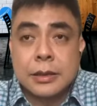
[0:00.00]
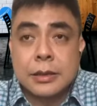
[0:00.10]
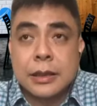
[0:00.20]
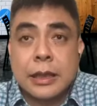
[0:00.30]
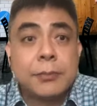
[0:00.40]

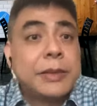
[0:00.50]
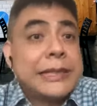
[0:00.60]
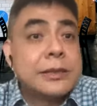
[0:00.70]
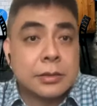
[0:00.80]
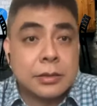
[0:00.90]

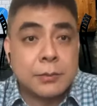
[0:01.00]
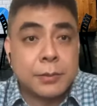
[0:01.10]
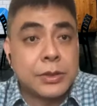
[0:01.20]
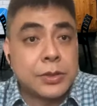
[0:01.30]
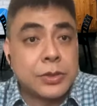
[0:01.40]
updates on
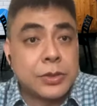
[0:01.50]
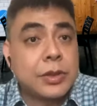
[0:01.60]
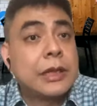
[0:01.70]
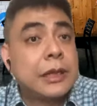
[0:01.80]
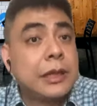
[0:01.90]

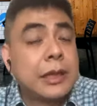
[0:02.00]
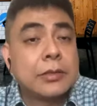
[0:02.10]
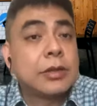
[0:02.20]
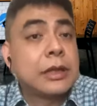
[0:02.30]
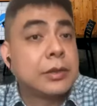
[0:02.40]
opportunity
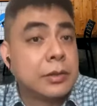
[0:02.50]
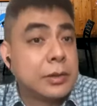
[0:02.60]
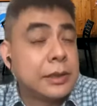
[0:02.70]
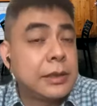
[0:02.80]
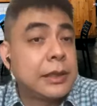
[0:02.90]
and whatnot,
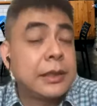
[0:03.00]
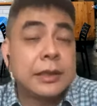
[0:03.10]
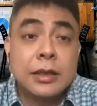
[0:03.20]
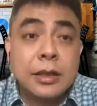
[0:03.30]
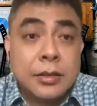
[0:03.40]
right? And a
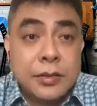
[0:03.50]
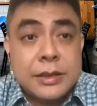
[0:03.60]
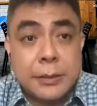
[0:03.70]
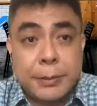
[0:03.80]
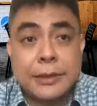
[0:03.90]
lot of this
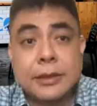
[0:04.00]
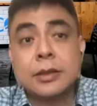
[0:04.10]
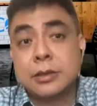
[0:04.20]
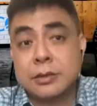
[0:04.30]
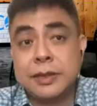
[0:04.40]
depending
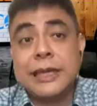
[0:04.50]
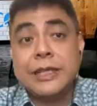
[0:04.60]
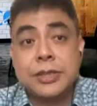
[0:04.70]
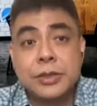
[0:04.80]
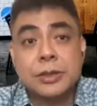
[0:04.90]
on the
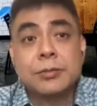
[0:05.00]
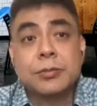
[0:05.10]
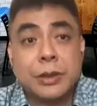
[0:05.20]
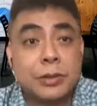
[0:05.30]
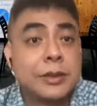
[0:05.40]
relationship
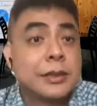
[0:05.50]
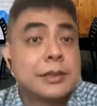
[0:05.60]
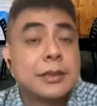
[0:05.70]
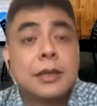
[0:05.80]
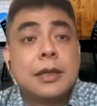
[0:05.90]
between us.
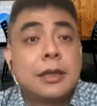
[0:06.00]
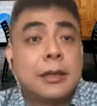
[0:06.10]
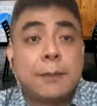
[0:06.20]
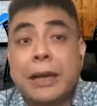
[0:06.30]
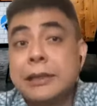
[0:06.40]
Yeah. The
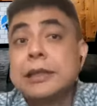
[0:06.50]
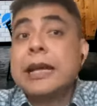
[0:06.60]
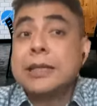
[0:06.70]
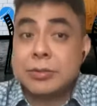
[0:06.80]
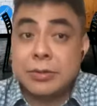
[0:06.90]
partner
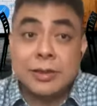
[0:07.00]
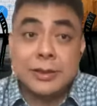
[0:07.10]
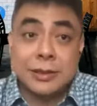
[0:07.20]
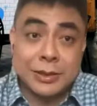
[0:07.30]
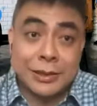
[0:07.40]
as well as
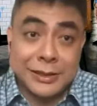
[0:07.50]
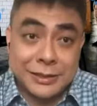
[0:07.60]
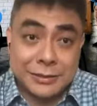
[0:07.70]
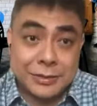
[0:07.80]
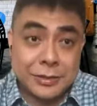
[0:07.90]
our direct
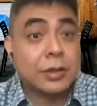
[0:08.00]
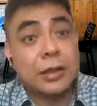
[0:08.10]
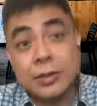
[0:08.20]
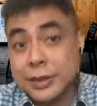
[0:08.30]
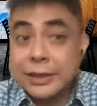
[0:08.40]
sales or
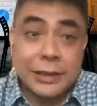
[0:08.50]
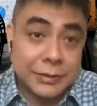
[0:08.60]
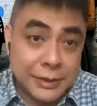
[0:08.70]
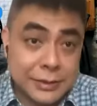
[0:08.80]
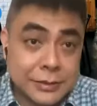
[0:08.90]
our
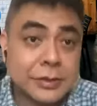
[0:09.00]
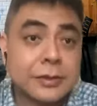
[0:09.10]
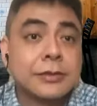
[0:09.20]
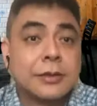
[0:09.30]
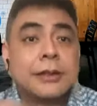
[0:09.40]
indirect sales,
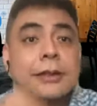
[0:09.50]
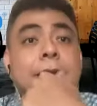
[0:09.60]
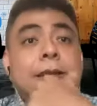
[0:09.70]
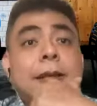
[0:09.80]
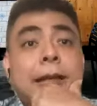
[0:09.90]
right?
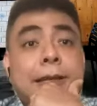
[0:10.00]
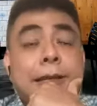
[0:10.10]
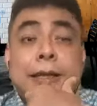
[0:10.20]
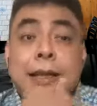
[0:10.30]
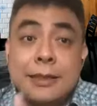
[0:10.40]

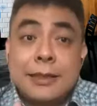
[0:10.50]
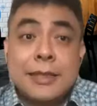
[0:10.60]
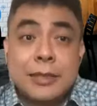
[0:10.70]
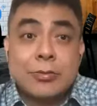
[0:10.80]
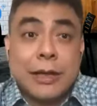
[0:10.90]
And this
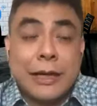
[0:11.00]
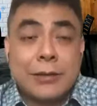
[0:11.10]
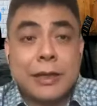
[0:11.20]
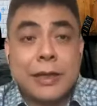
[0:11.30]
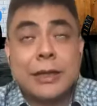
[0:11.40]
is
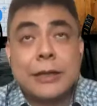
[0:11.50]
where